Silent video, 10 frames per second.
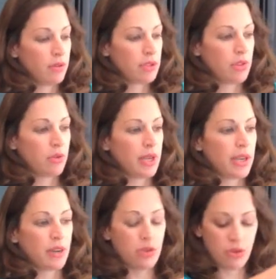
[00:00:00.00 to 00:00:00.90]
So we
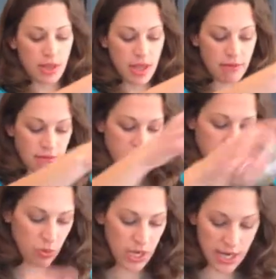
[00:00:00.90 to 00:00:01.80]
included them for
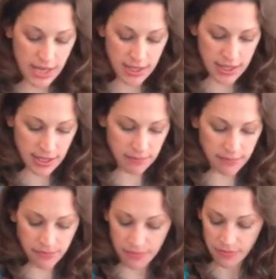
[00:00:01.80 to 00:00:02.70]
sweetness.
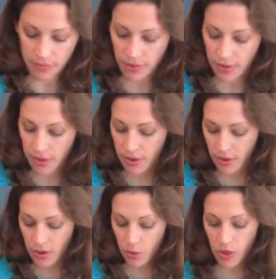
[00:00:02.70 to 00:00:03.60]

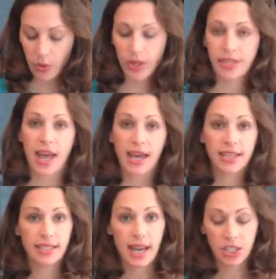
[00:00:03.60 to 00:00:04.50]
We're going to add
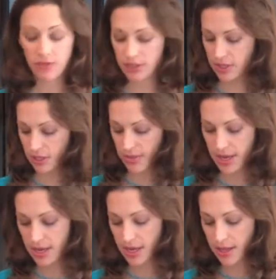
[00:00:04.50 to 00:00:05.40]
a dash of
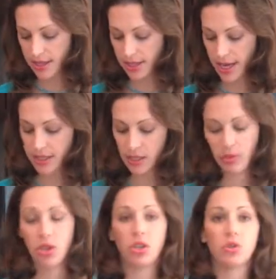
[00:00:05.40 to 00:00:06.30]
cinnamon. In this case,
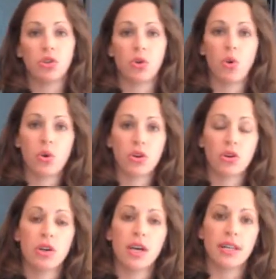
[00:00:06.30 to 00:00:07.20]
I'm going to use a
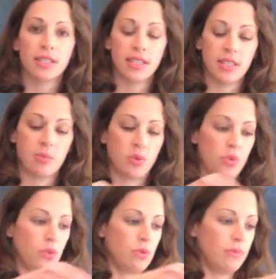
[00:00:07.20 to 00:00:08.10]
1/4
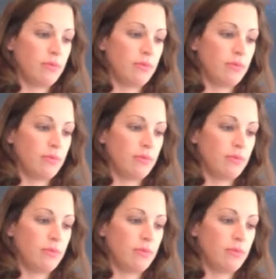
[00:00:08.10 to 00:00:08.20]
teaspoon.